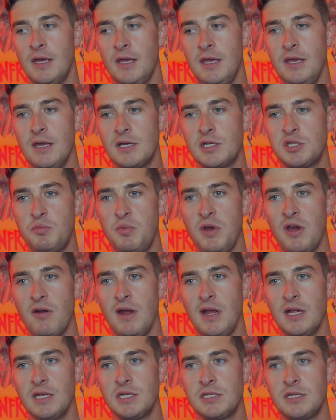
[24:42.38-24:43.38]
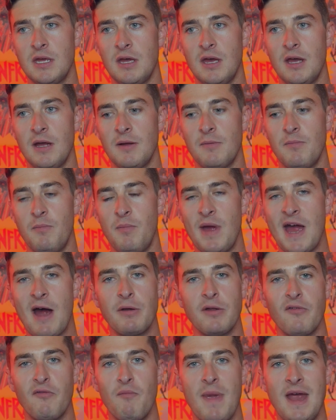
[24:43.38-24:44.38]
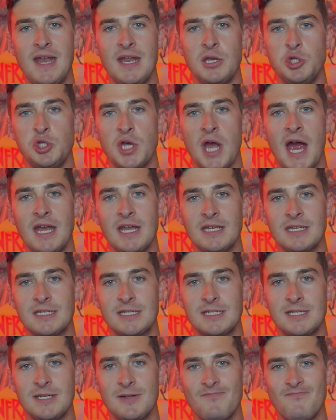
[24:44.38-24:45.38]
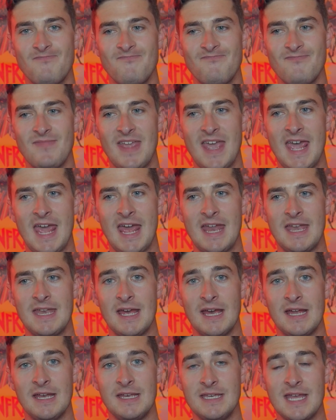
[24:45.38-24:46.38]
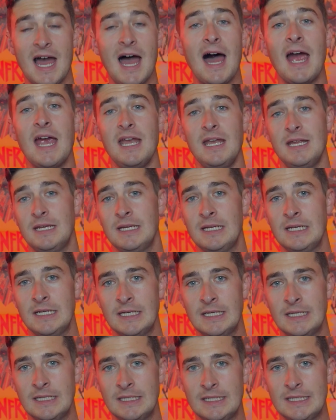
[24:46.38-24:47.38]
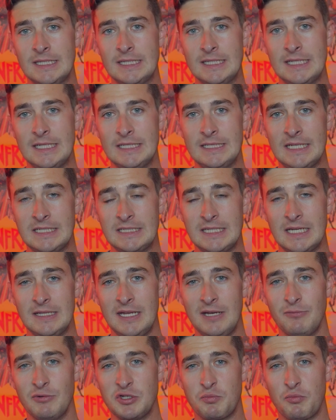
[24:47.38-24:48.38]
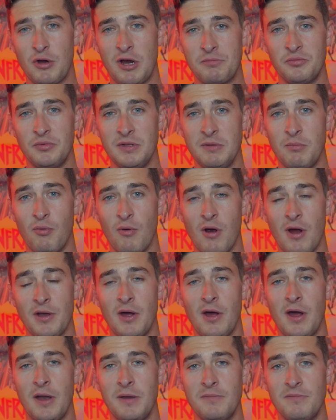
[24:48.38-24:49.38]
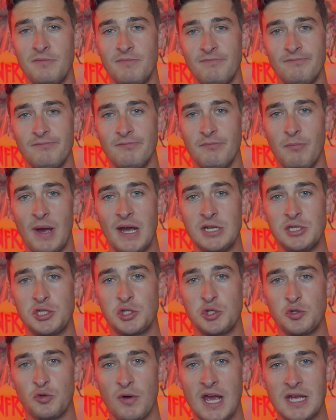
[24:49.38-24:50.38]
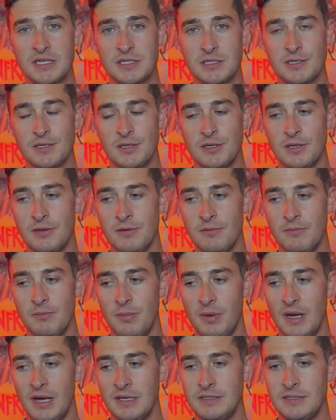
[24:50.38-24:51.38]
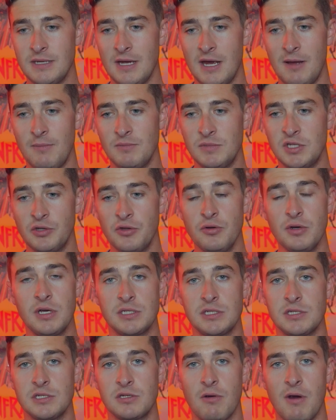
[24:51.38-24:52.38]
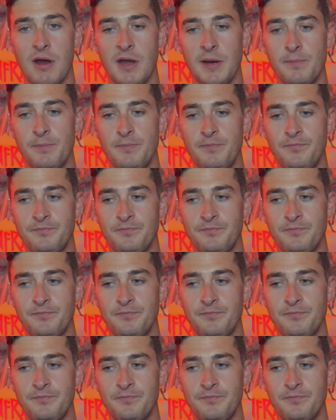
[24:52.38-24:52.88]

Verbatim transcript: he experienced a bout of meningitis and uh, died. And they said that it was probably brought on by stress. But um, to Lucas's credit,